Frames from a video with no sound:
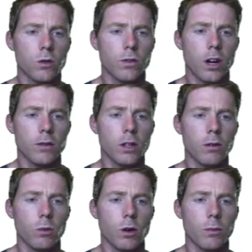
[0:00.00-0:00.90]

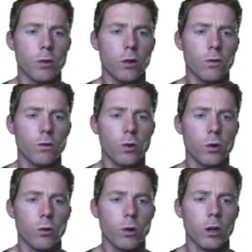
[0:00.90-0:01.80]

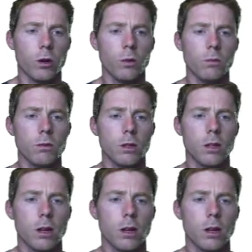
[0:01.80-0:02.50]
571.43 ohms.